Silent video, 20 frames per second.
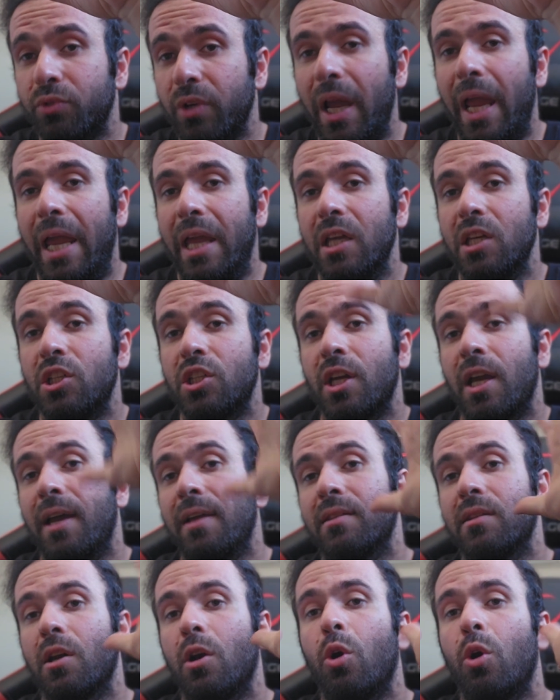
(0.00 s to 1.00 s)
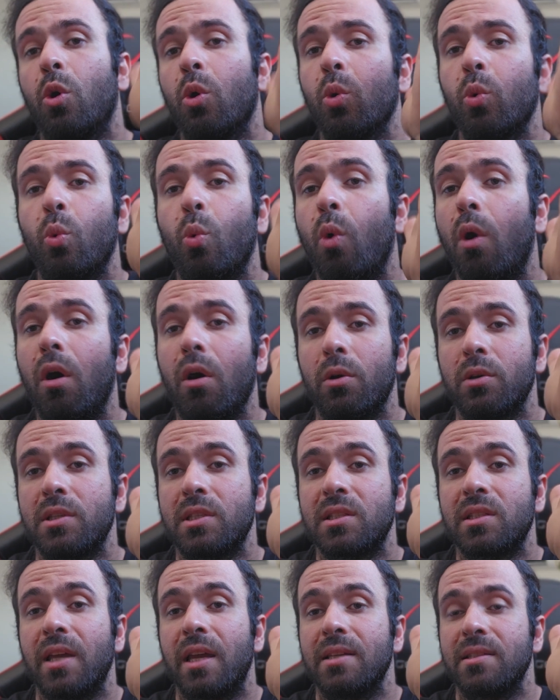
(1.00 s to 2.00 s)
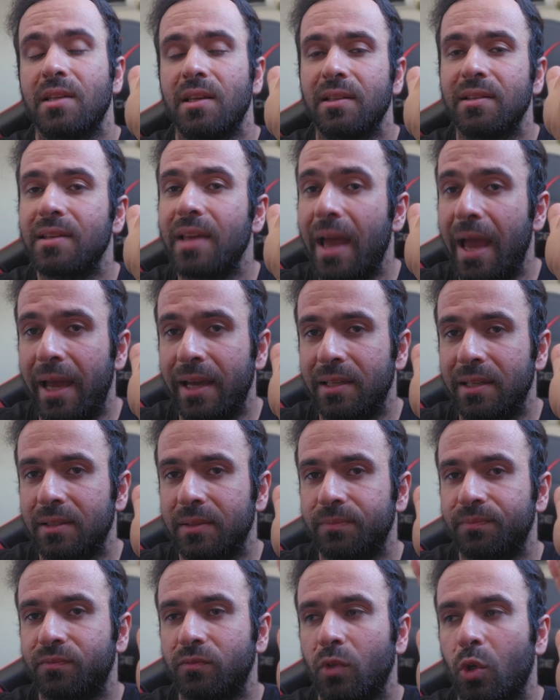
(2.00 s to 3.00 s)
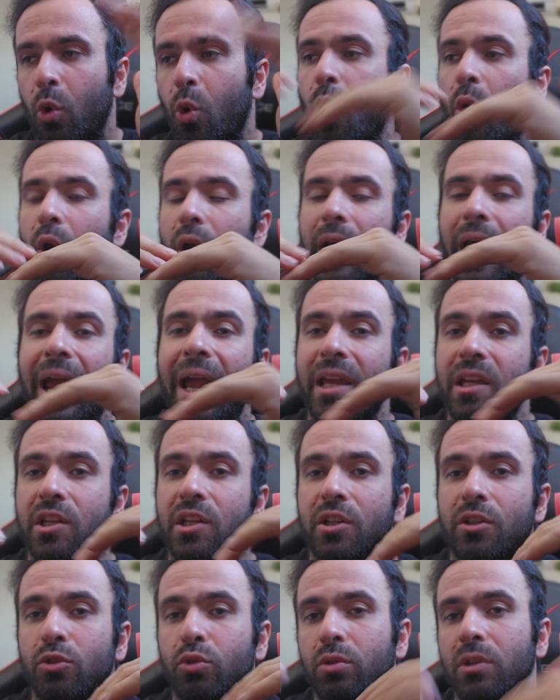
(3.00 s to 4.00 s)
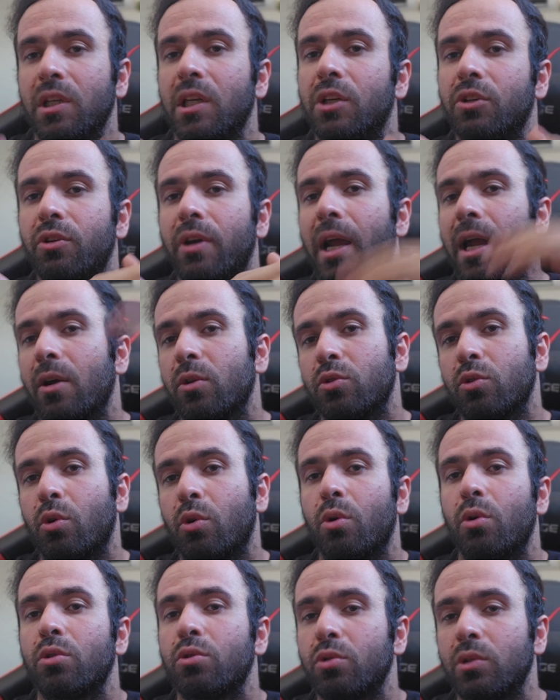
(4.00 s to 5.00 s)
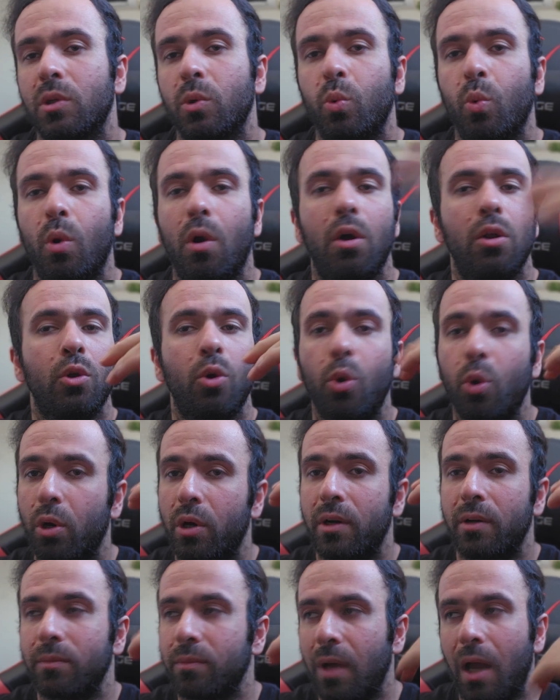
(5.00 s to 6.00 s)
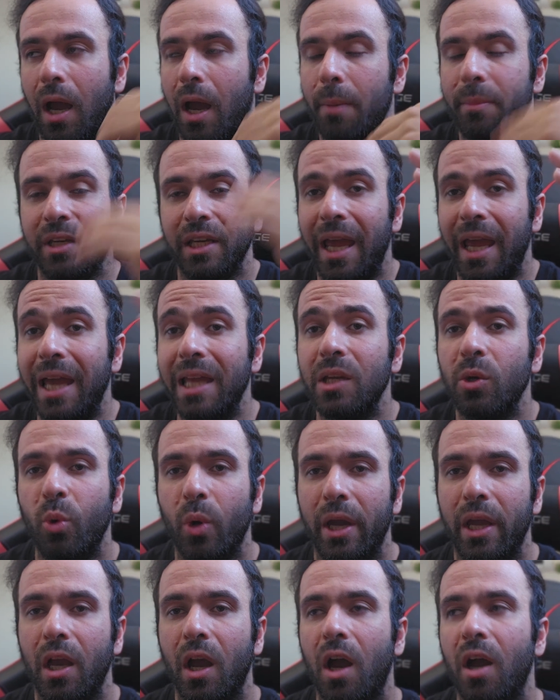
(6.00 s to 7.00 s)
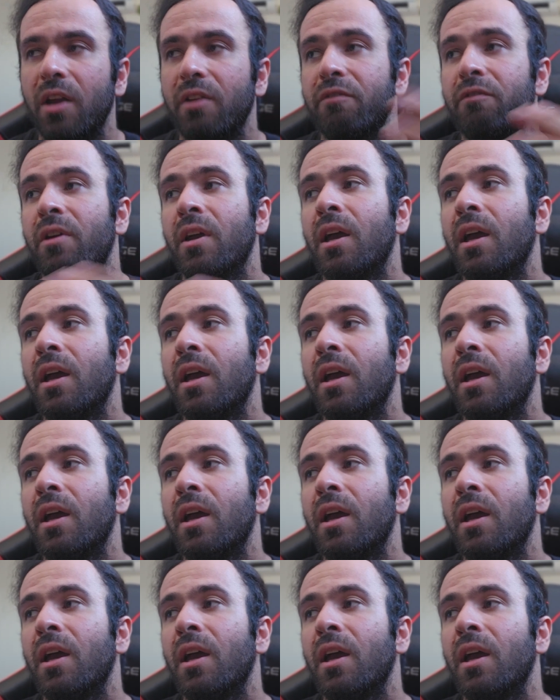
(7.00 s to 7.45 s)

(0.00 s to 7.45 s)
break and the whole wall stays intact, or anchored to the ground or to the wall, or I mean anyway I've